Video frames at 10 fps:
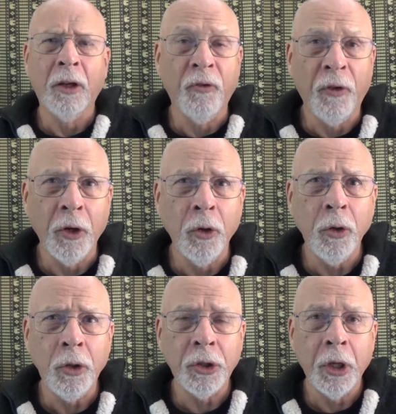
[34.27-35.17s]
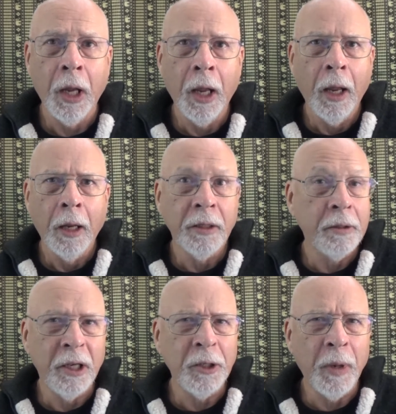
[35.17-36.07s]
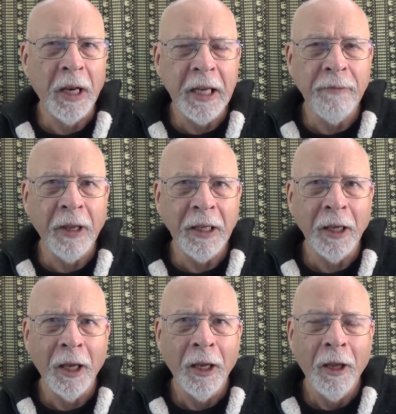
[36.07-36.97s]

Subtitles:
confused, disbelieving?